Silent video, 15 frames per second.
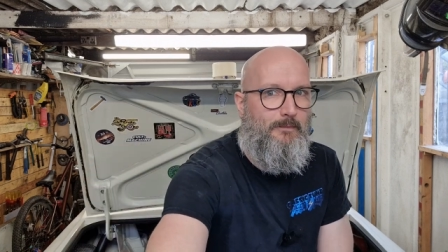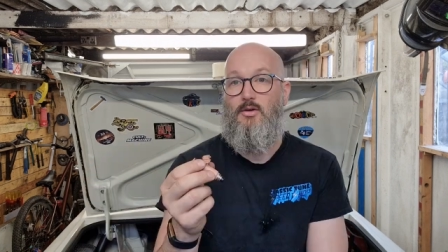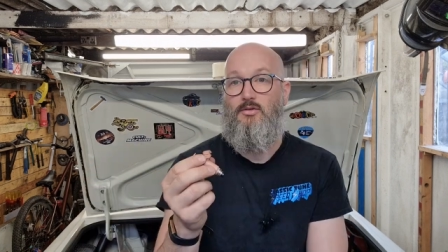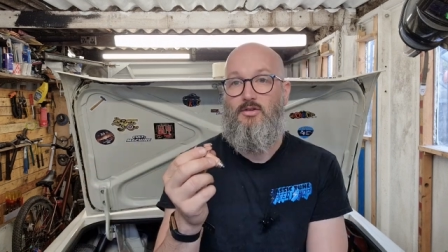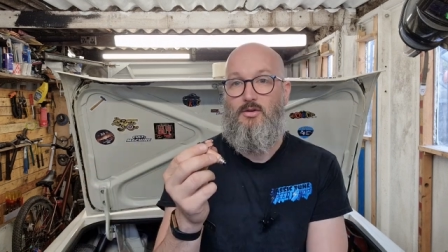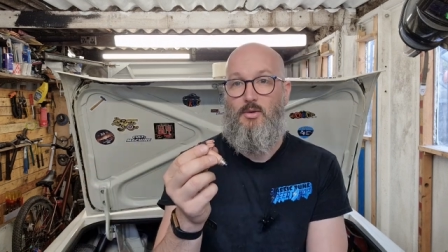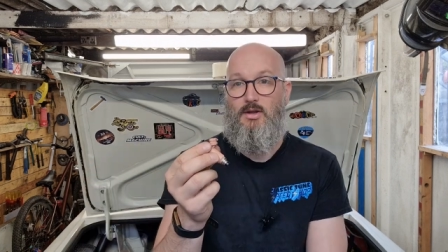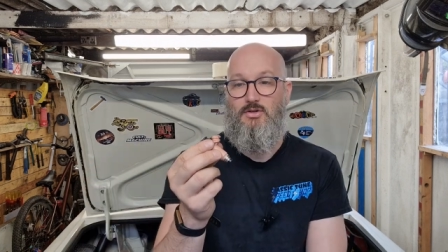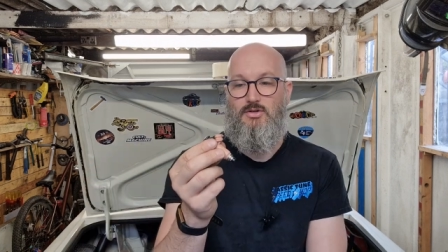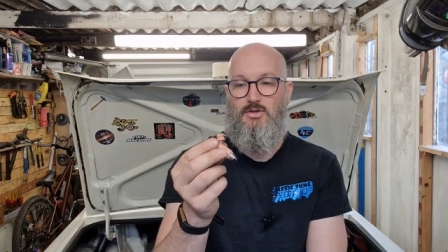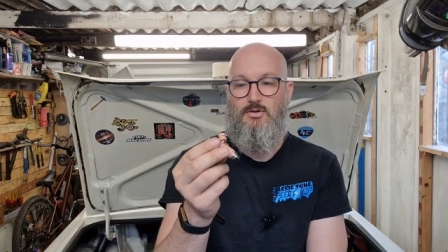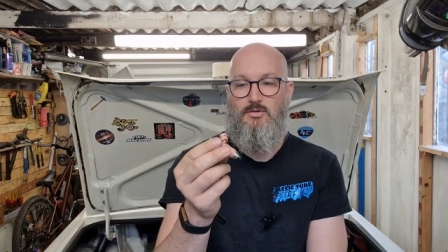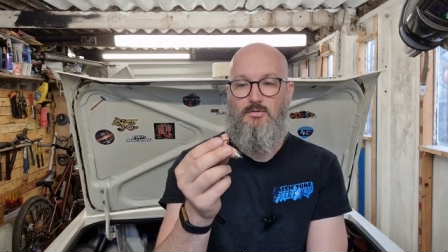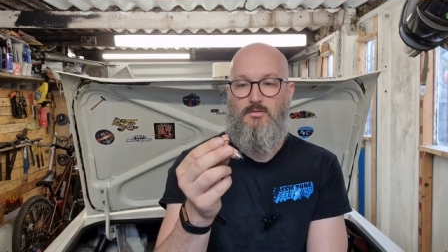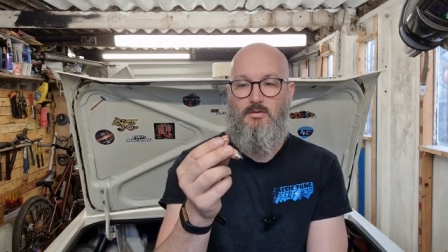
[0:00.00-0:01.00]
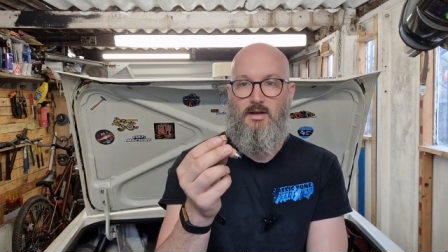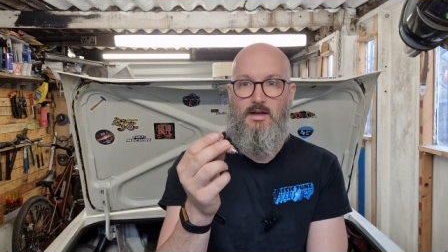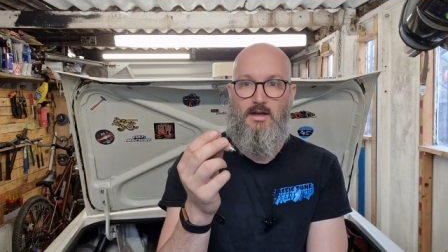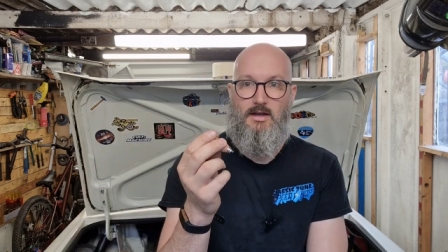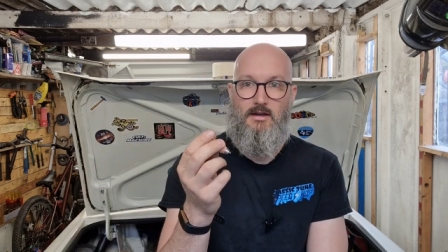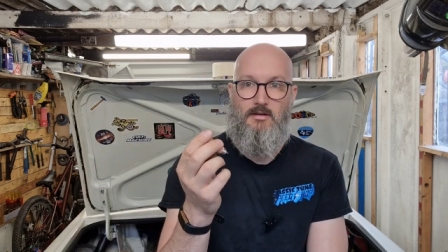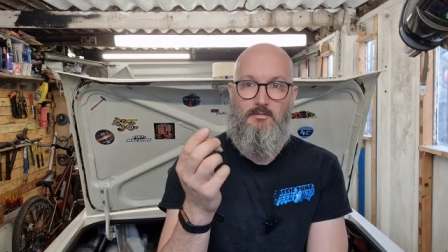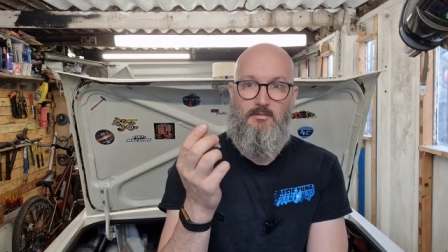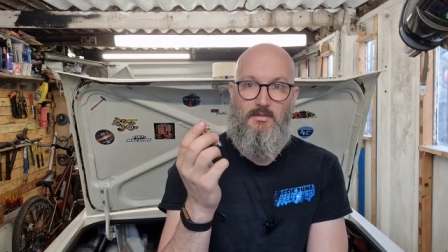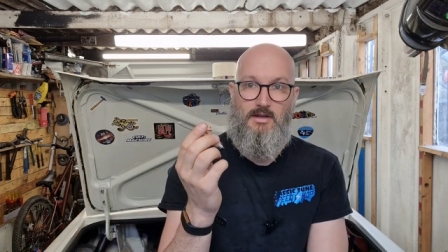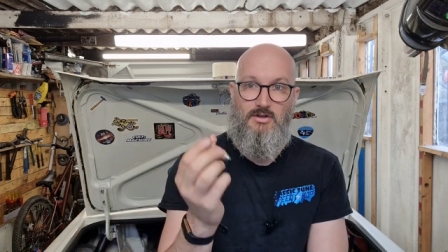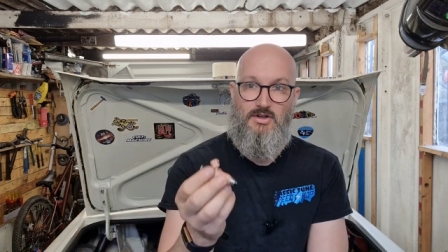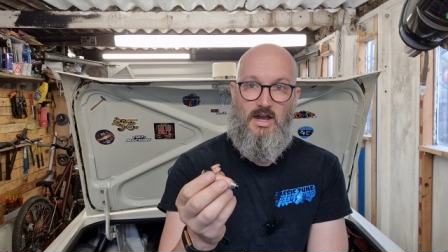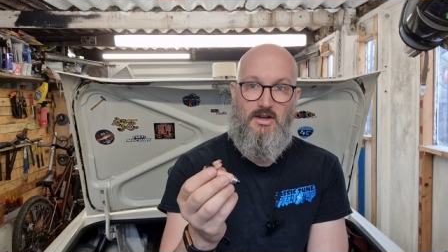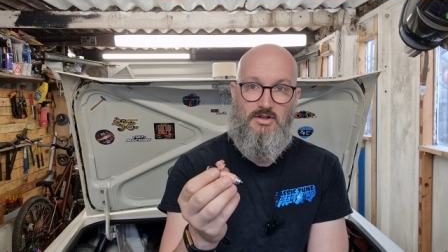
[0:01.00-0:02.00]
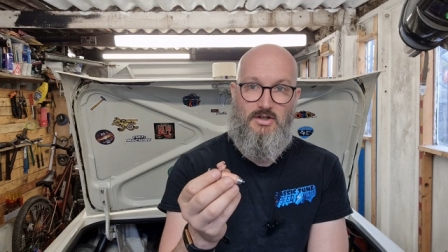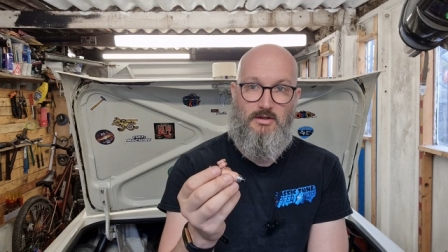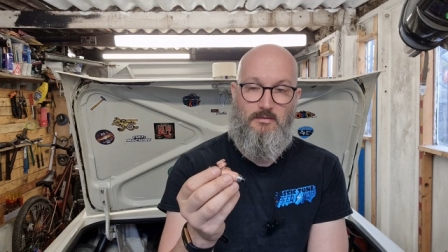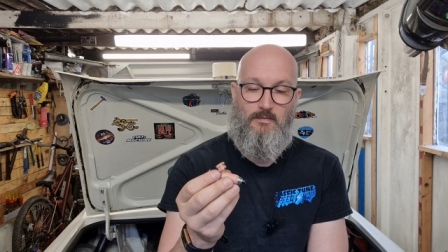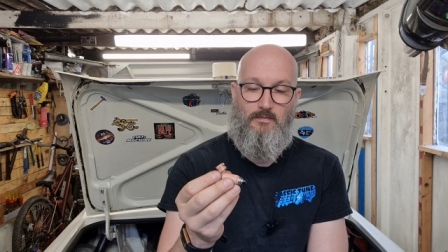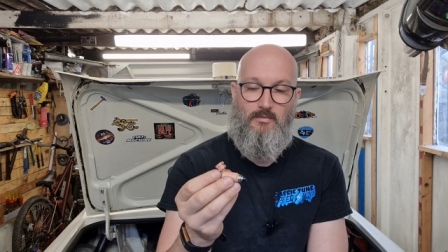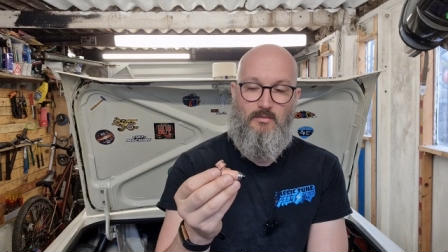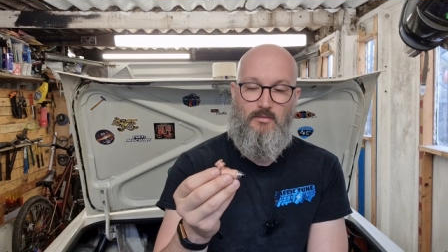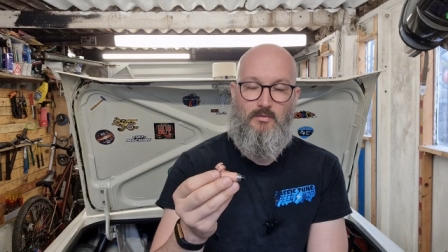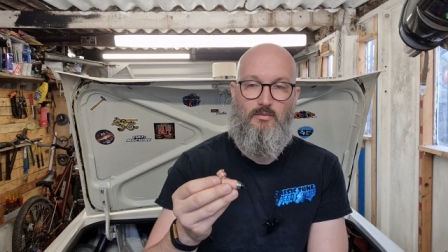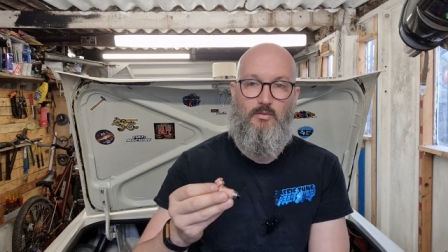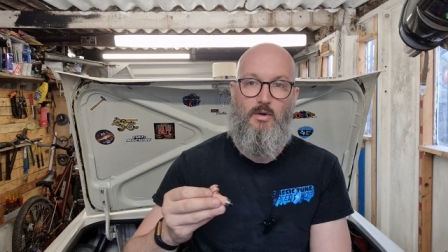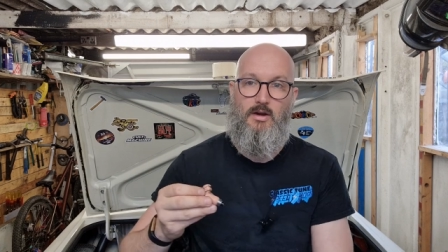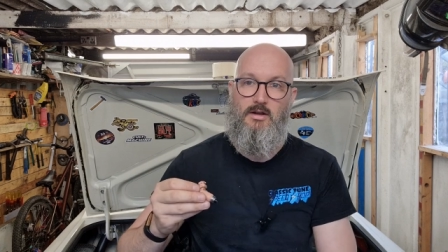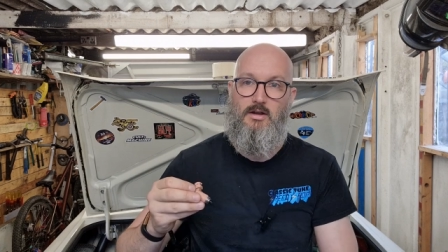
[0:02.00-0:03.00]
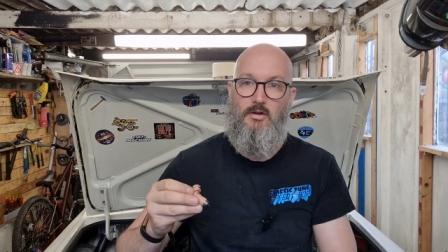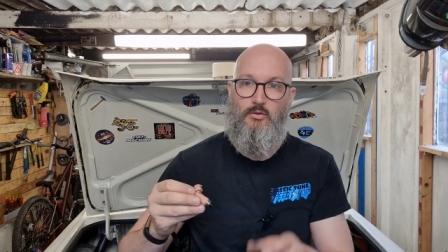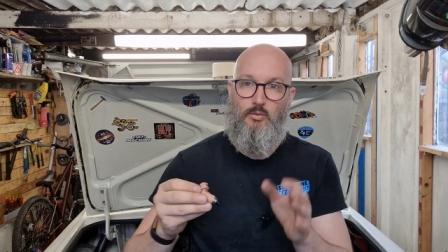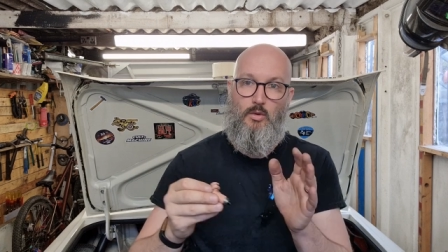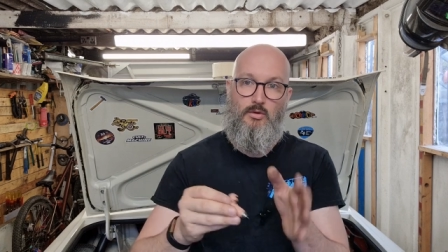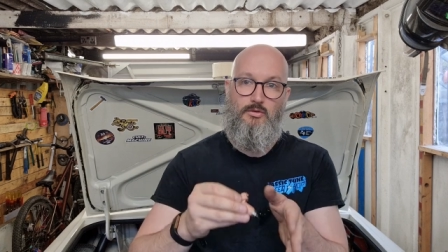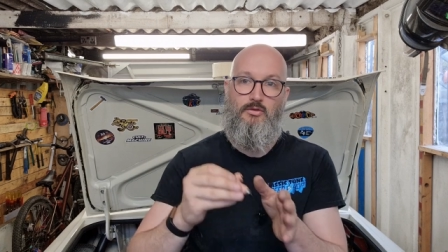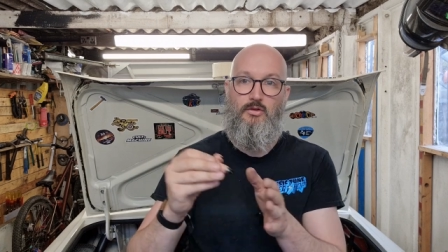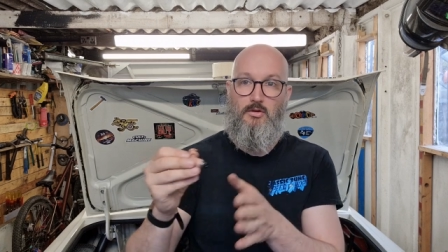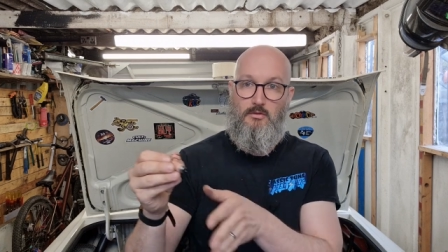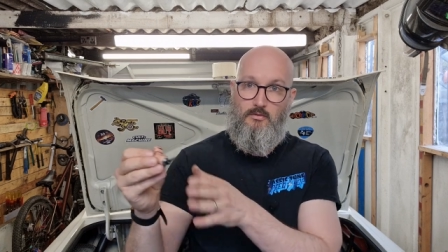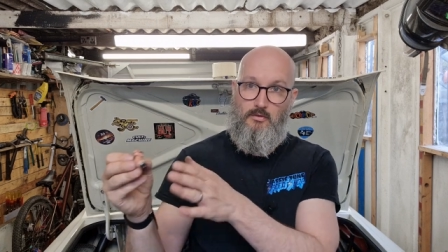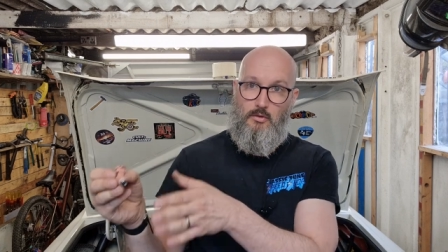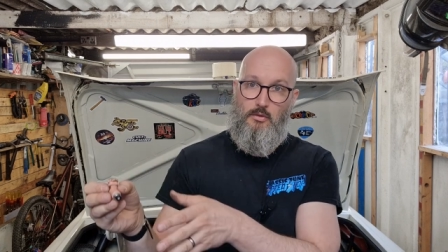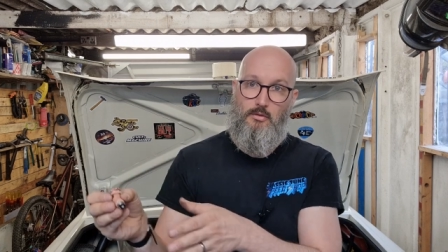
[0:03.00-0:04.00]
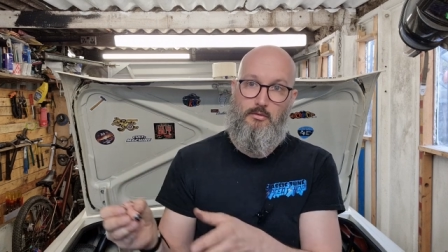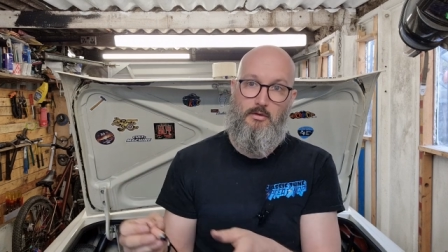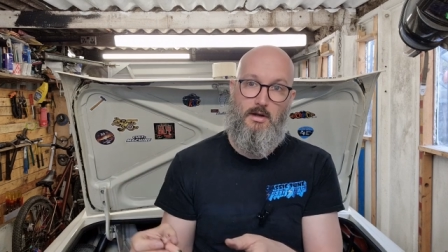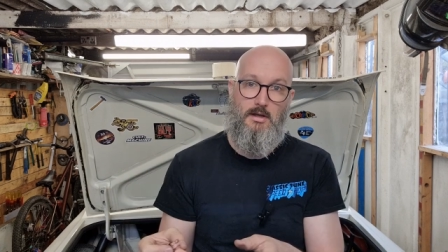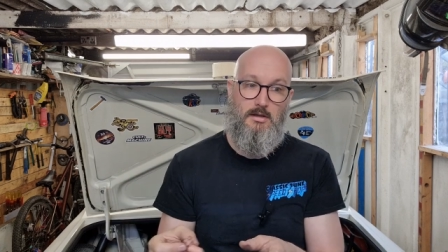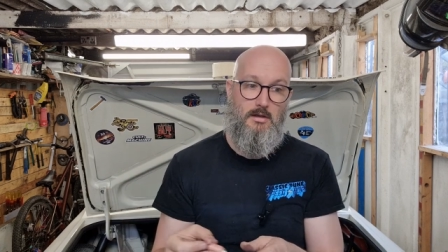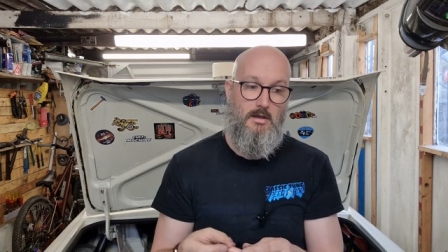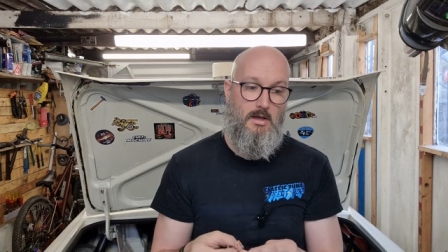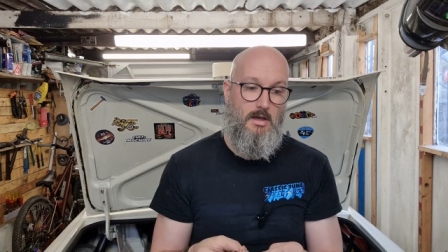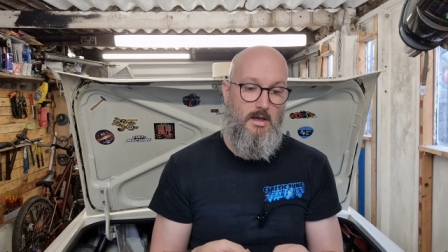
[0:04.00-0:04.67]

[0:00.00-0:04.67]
Go sequential um, injection, where it goes one, two, four, three.